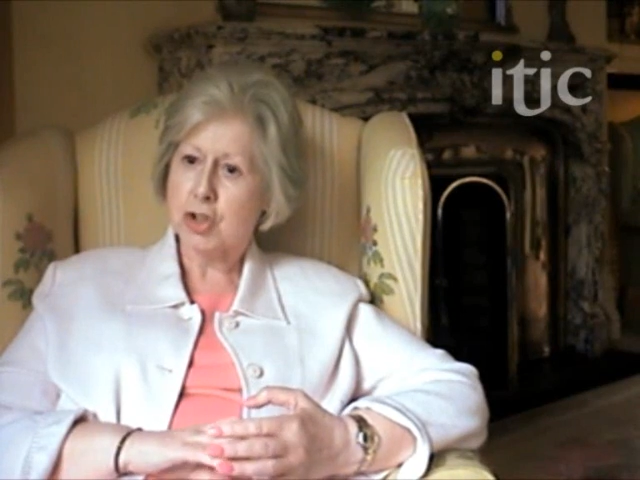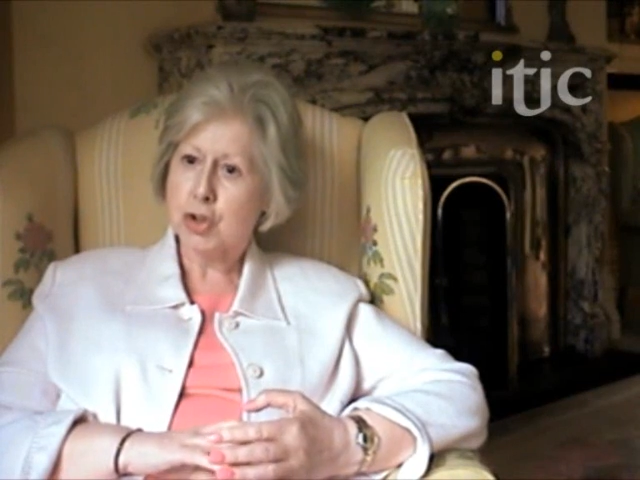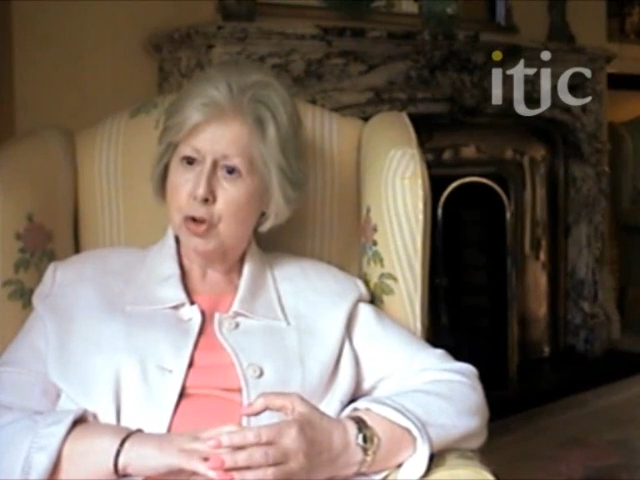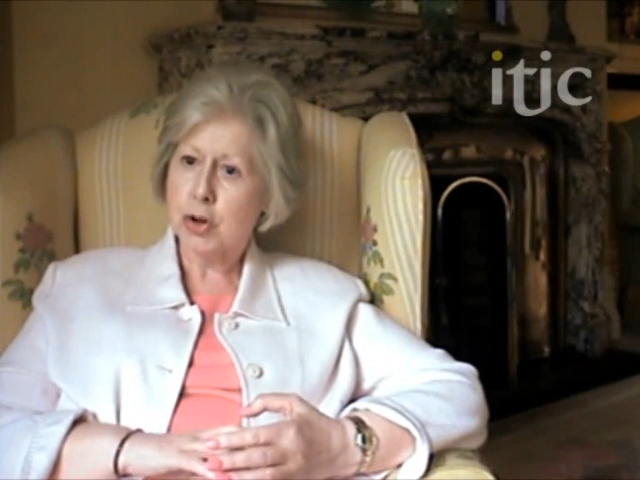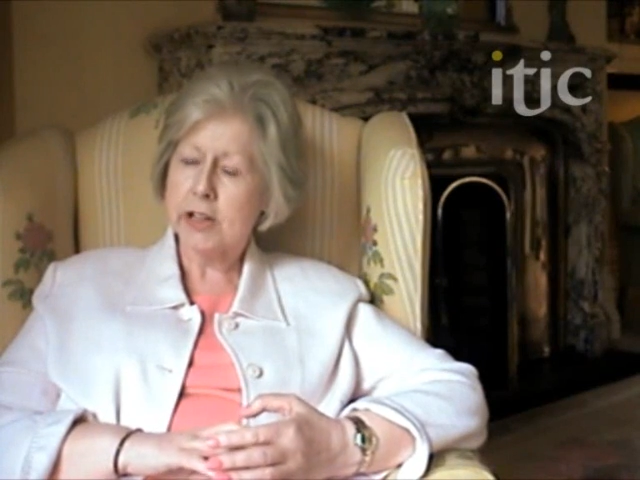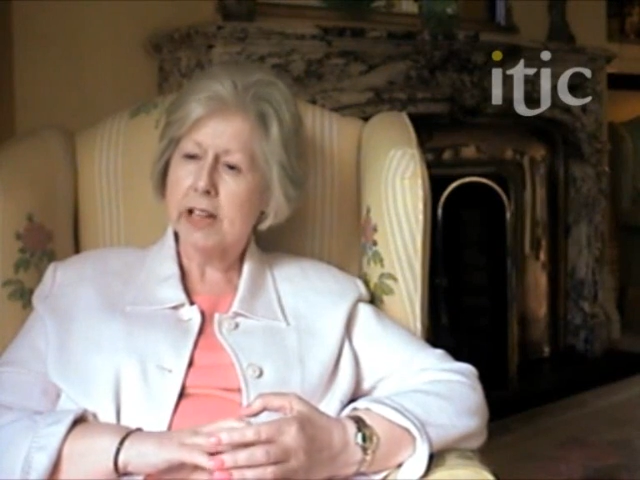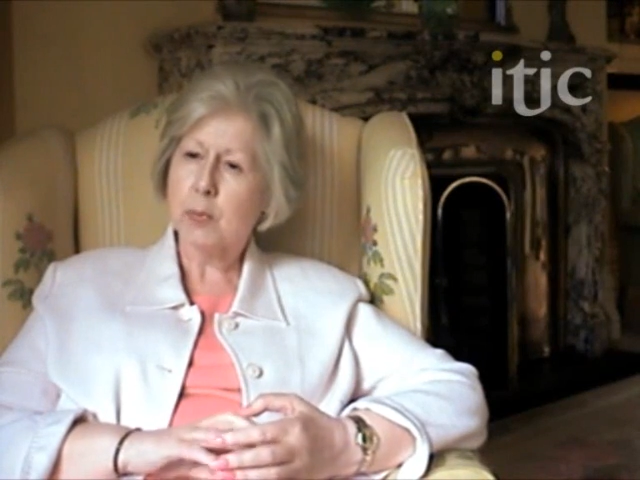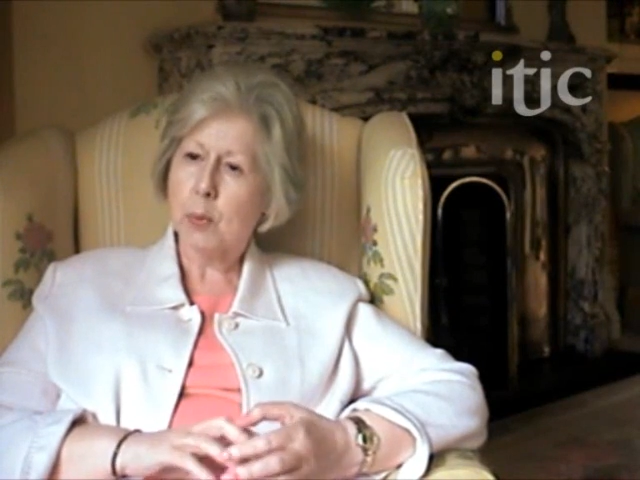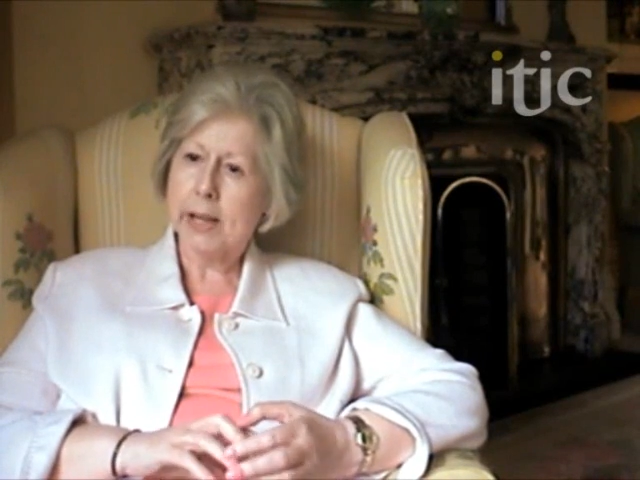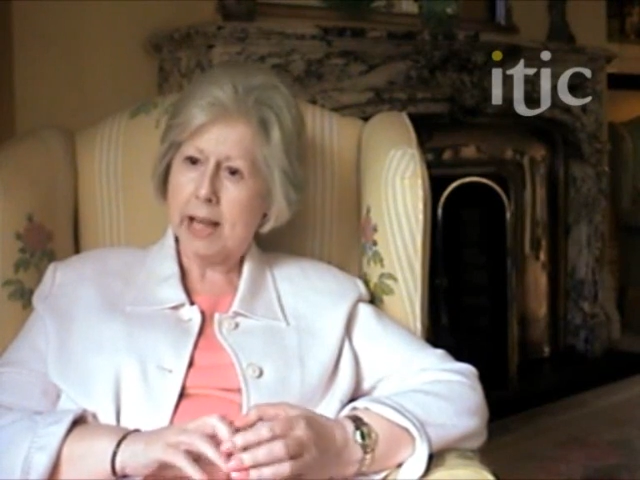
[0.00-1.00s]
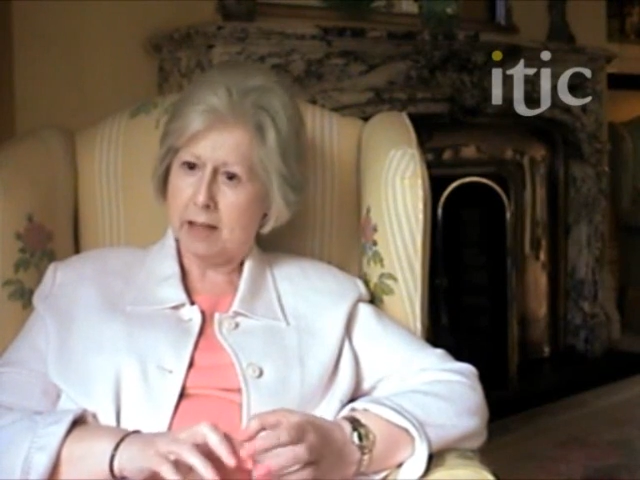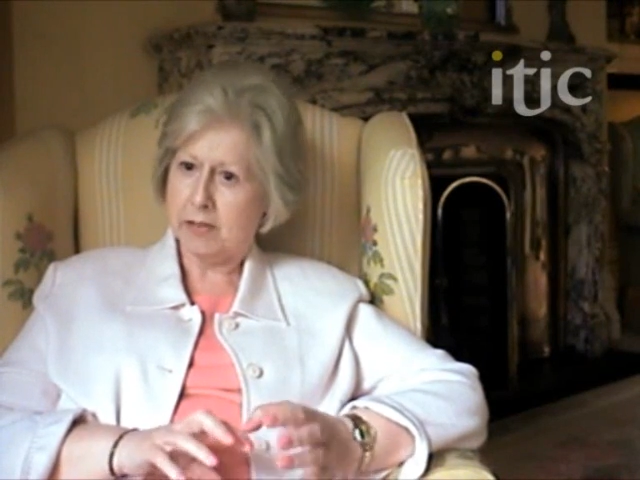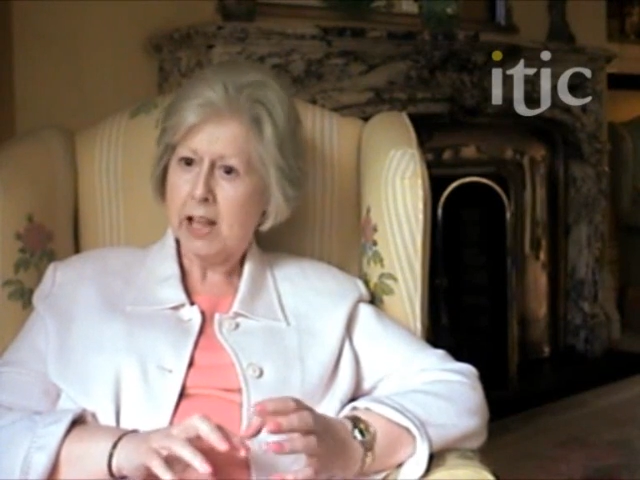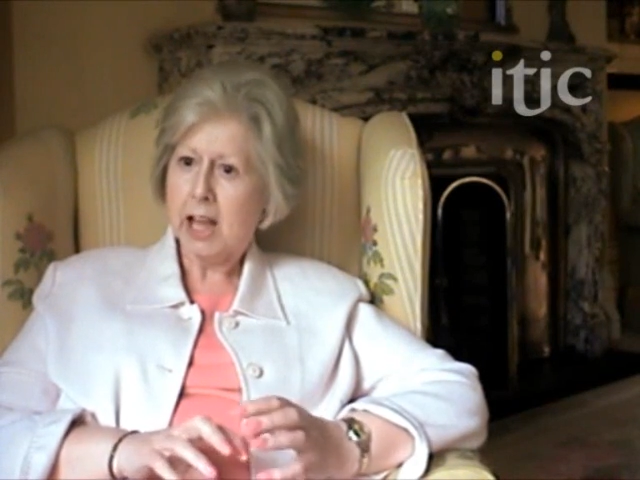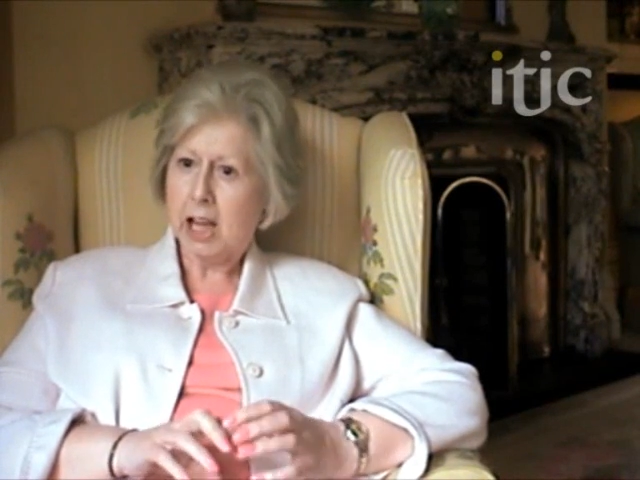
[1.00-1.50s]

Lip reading: ensuring that we have